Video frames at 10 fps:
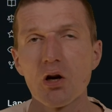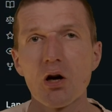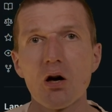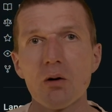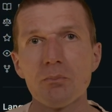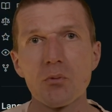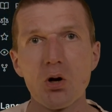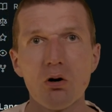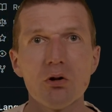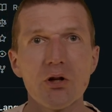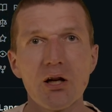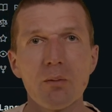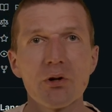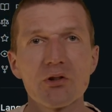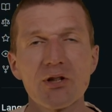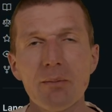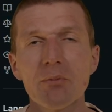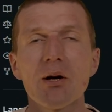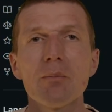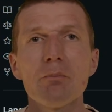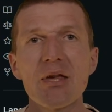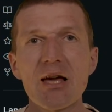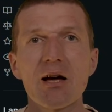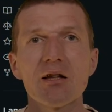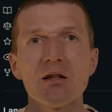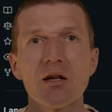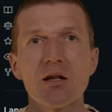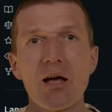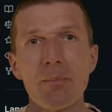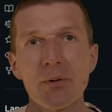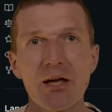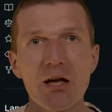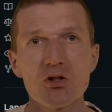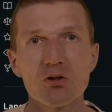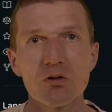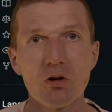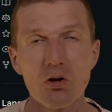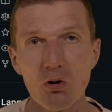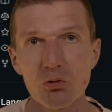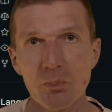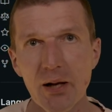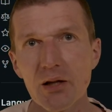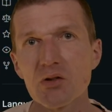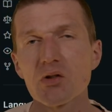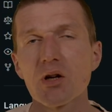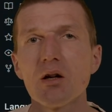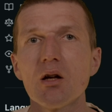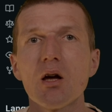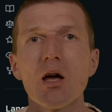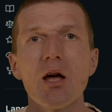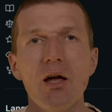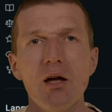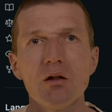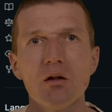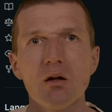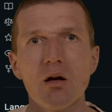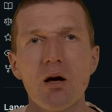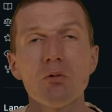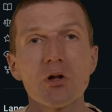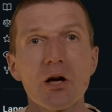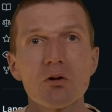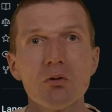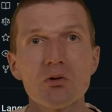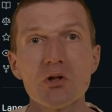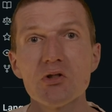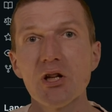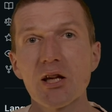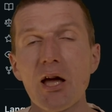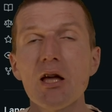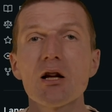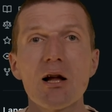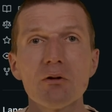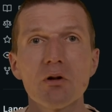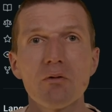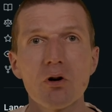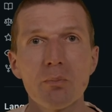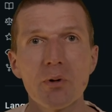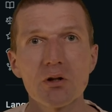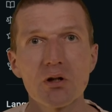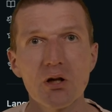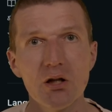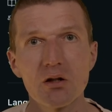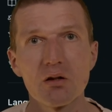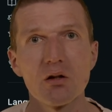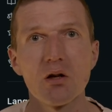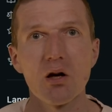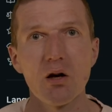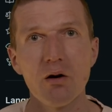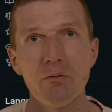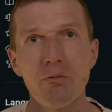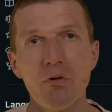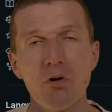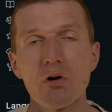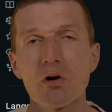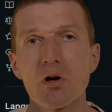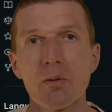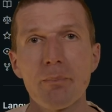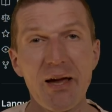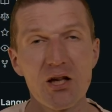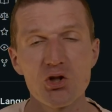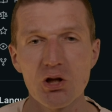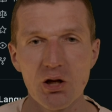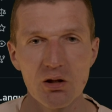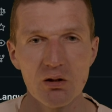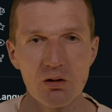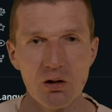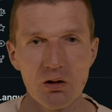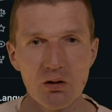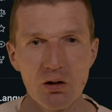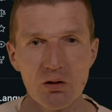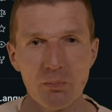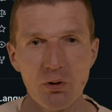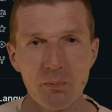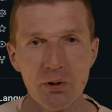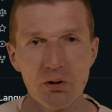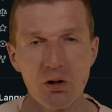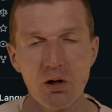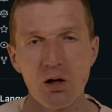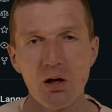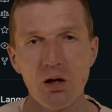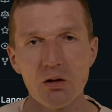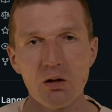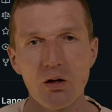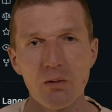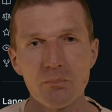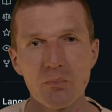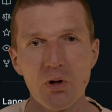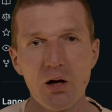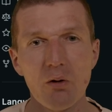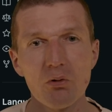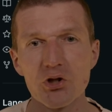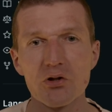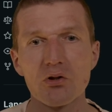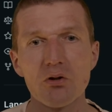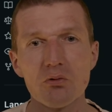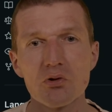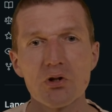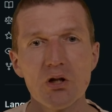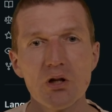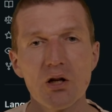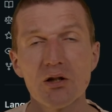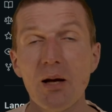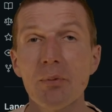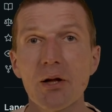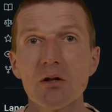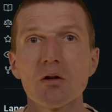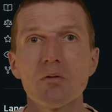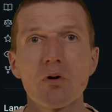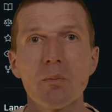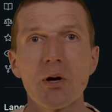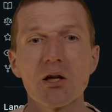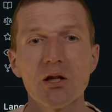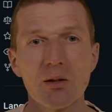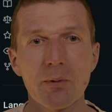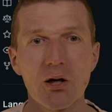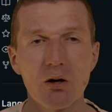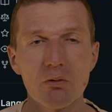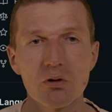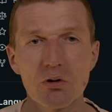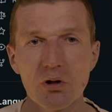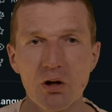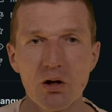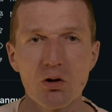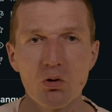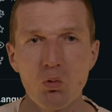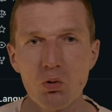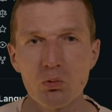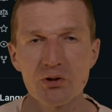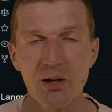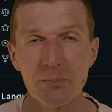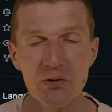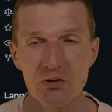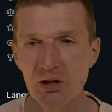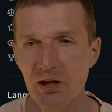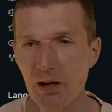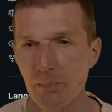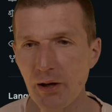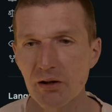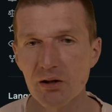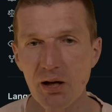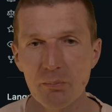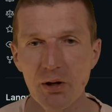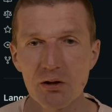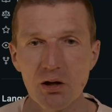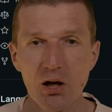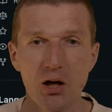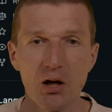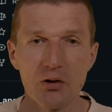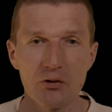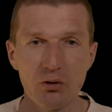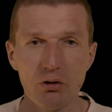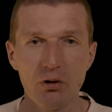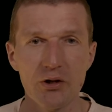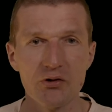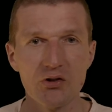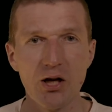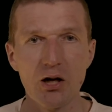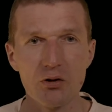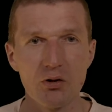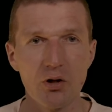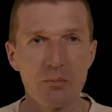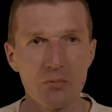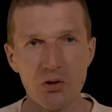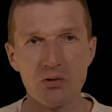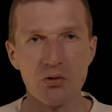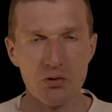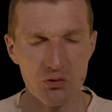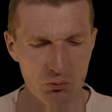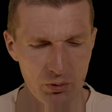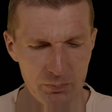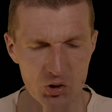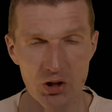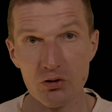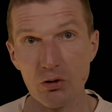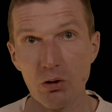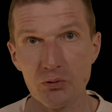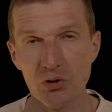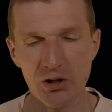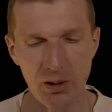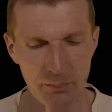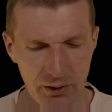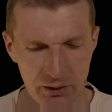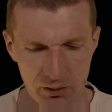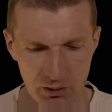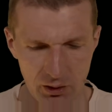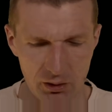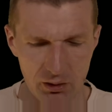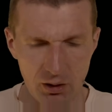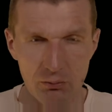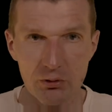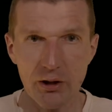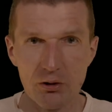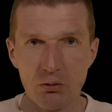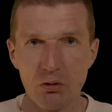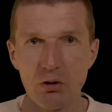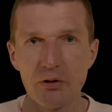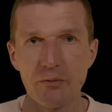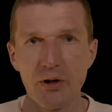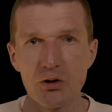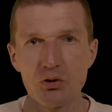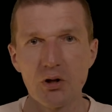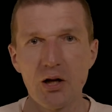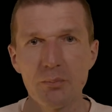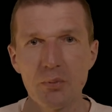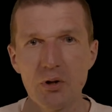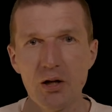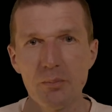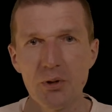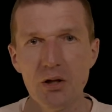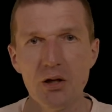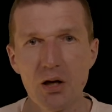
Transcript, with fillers: um, on A W S Lambda behind an application load balancer. And uh, I would like to use the C D K Cloud Development Kit uh, for uh, packaging and, and, and deployment. And um, yeah, I will just use the uh, template from my GitHub account, the uh, Quarkus Lambda C D K plain template. So let's start. Um, this script just clones the template, and I would like to call the function L B,